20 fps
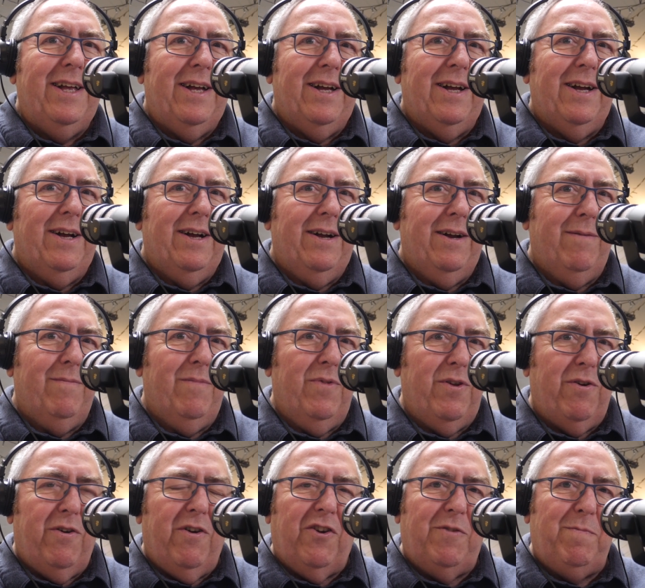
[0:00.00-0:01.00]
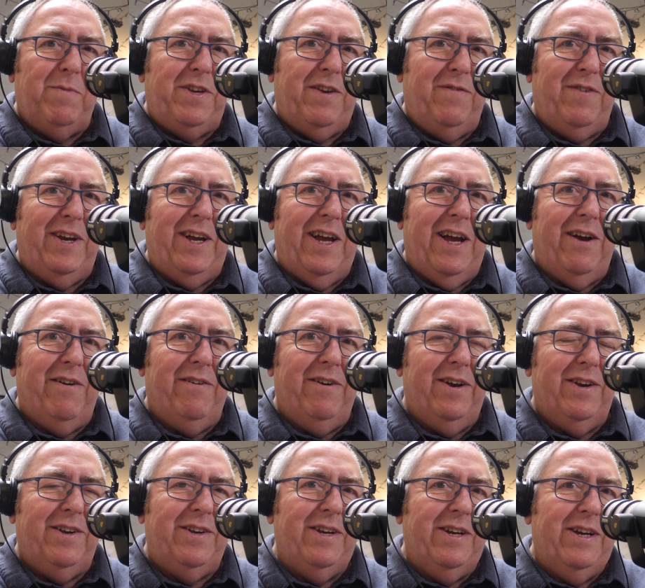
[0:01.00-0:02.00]
There are specific
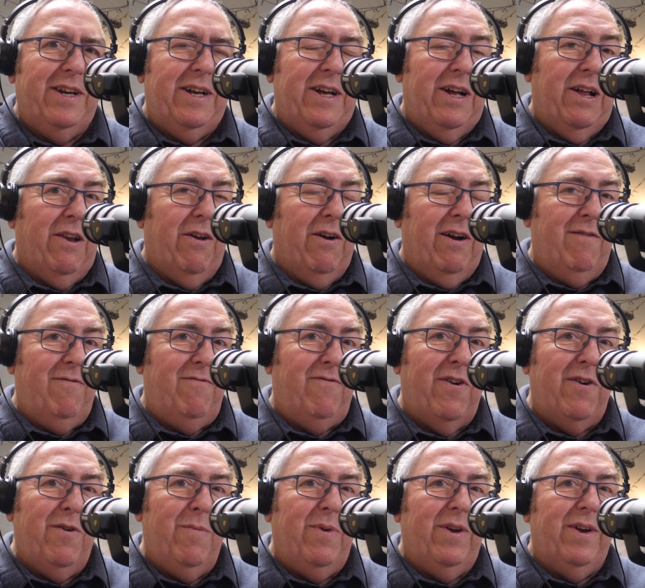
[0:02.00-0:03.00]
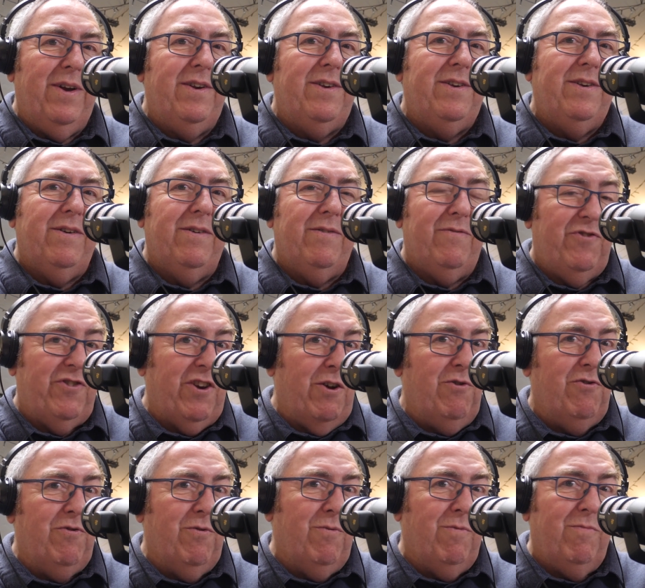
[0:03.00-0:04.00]
areas like phobias,
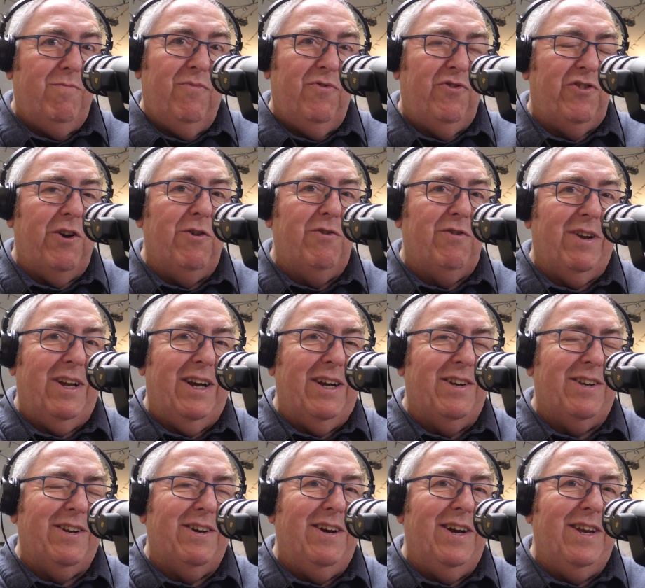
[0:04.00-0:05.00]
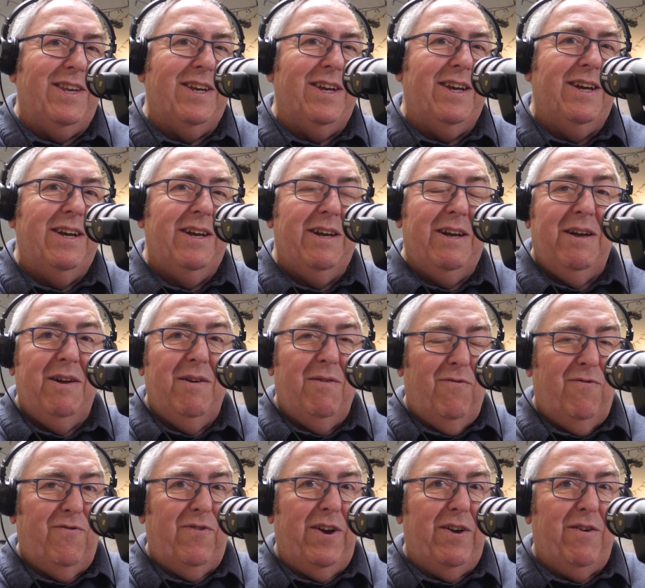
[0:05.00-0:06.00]
social anxiety,
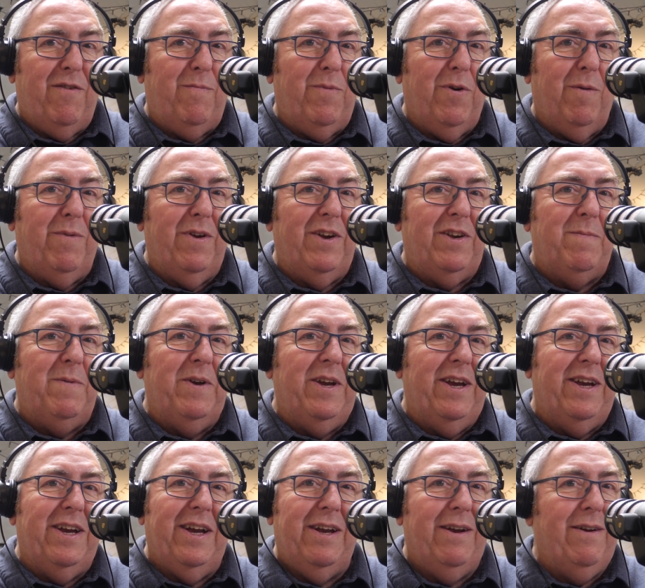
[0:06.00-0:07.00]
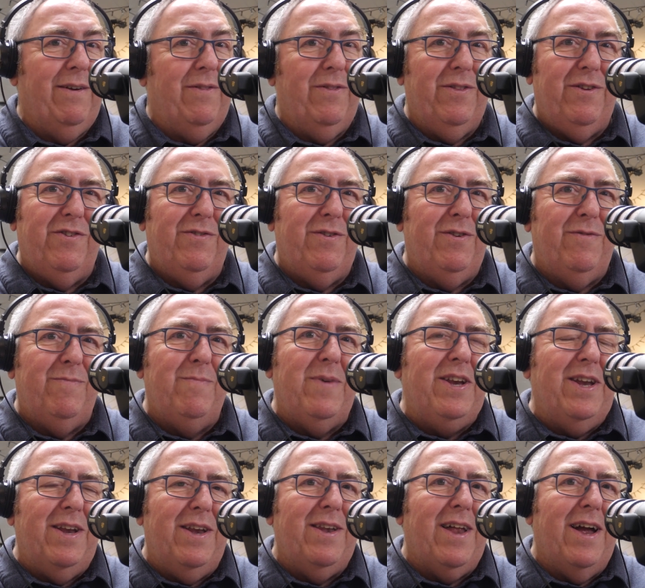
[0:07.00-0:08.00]
fear of public speaking. There's as
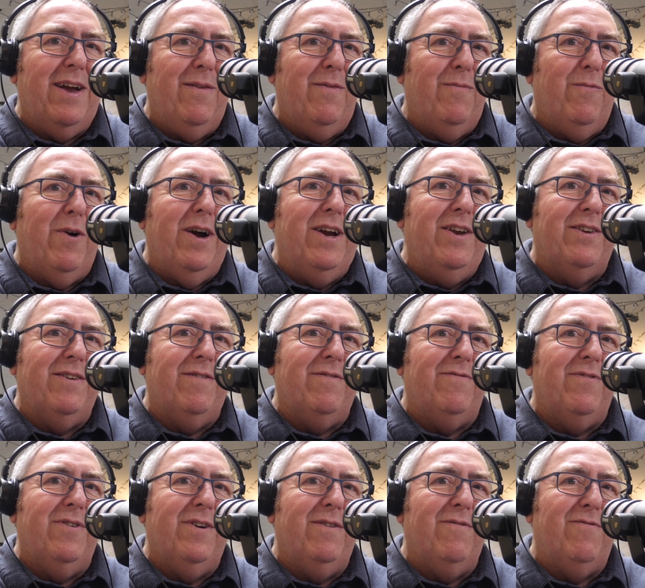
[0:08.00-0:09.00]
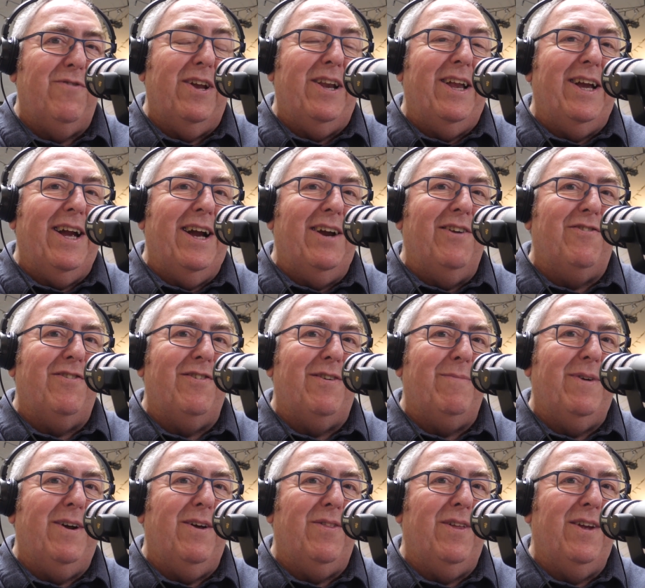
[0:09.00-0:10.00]
many ways of feeling anxious
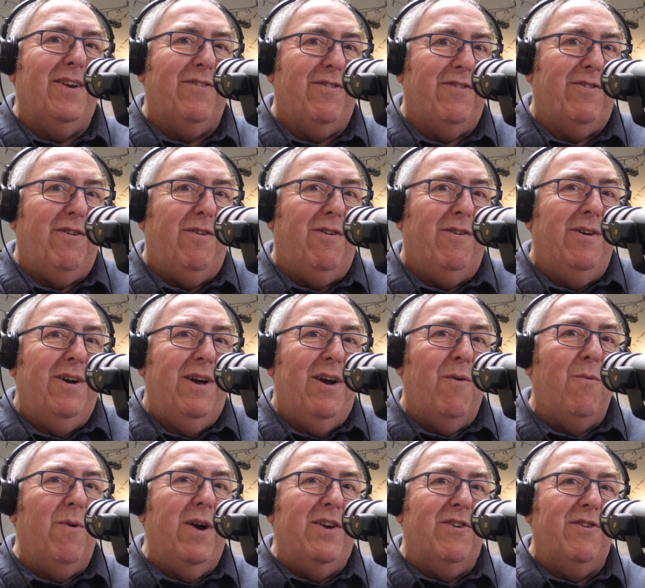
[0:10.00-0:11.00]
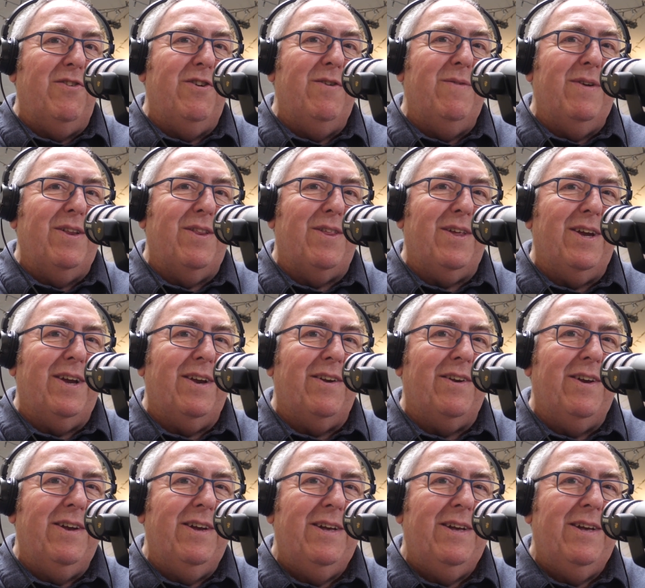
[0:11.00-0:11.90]
about things as there are ways of doing things.